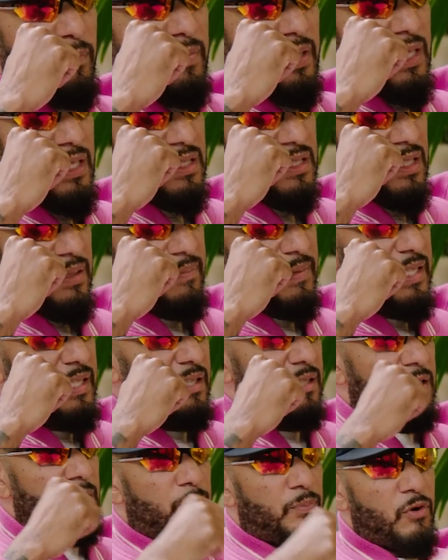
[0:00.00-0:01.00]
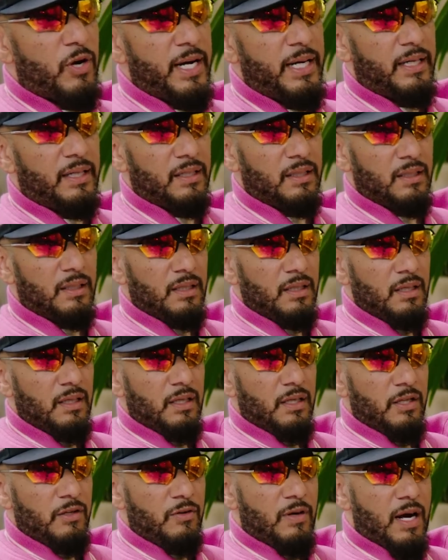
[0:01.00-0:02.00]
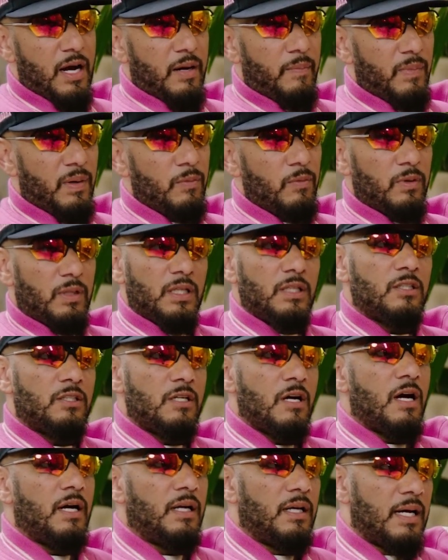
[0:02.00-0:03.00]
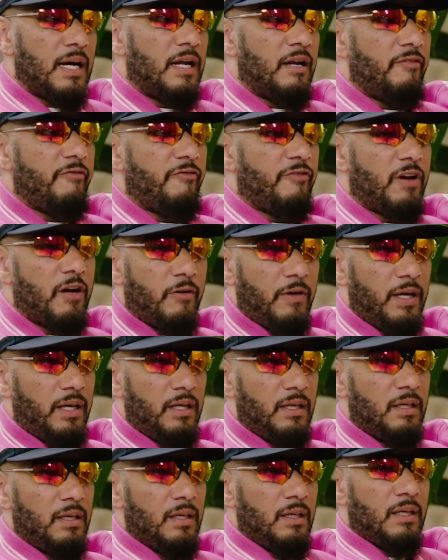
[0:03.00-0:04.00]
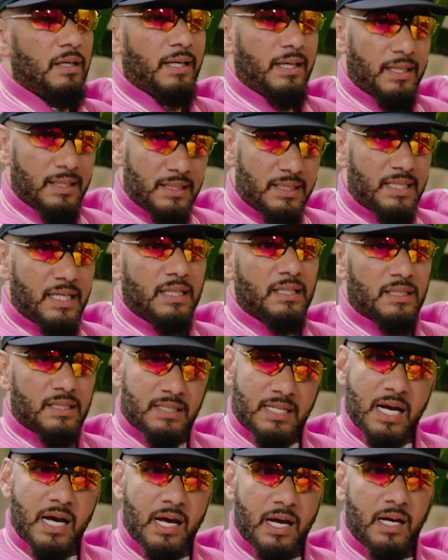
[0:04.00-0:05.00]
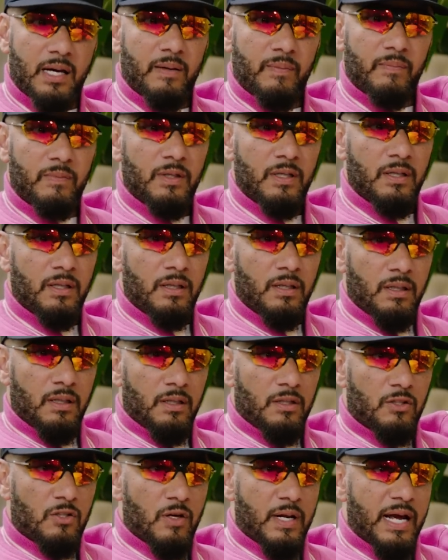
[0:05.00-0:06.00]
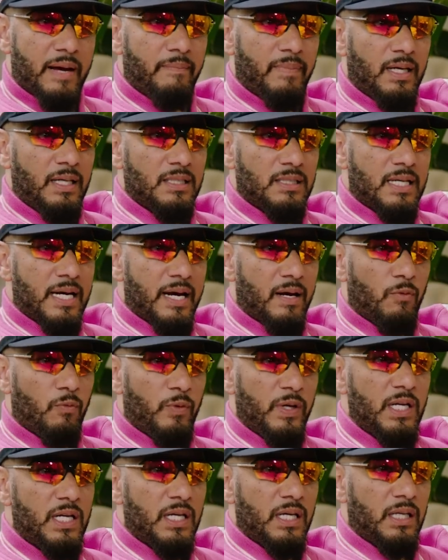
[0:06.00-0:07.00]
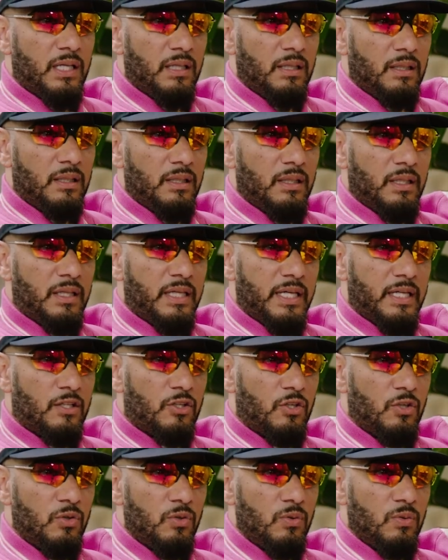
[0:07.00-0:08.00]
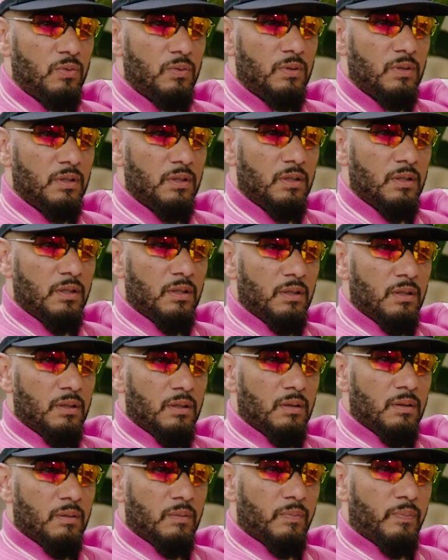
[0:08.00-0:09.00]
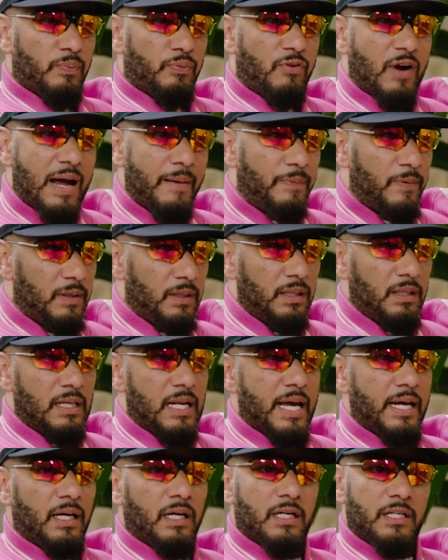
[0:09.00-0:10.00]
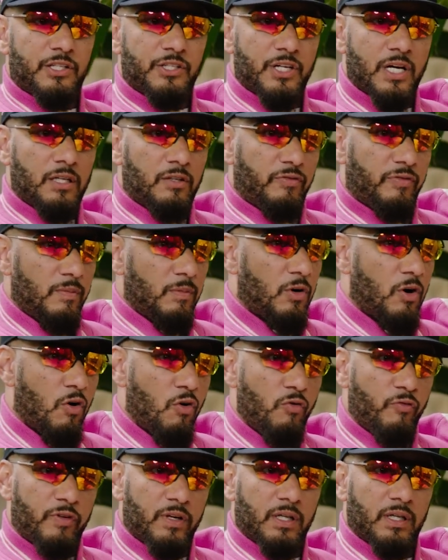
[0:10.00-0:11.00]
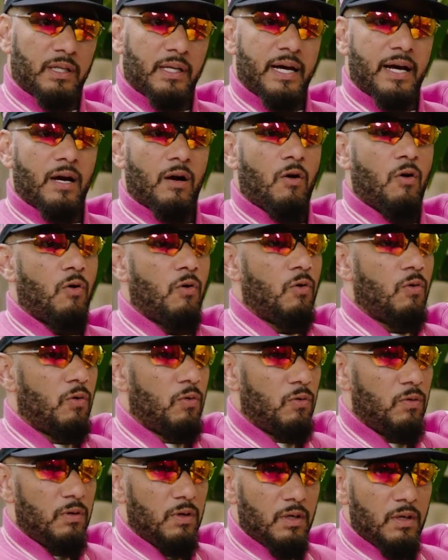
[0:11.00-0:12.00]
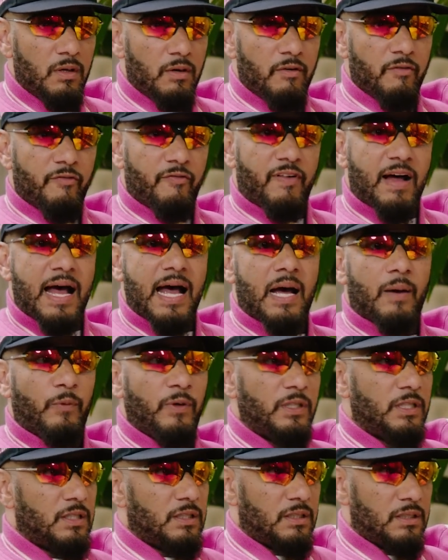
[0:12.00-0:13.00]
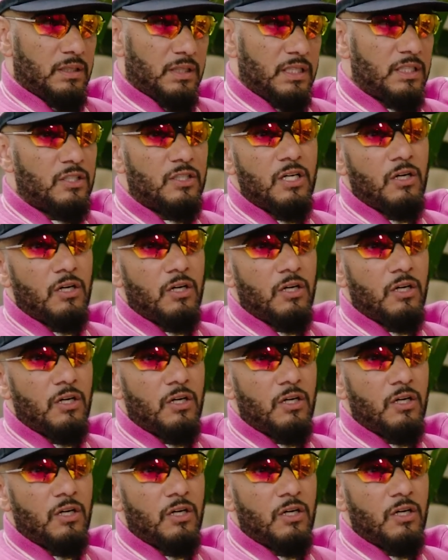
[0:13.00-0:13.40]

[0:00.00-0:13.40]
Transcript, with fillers: me and Tim needed the break. You got to remember, this started at a very intense time. Mm-hmm. So that means that we didn't get to properly like adjust from COVID and that whole vibe. We just just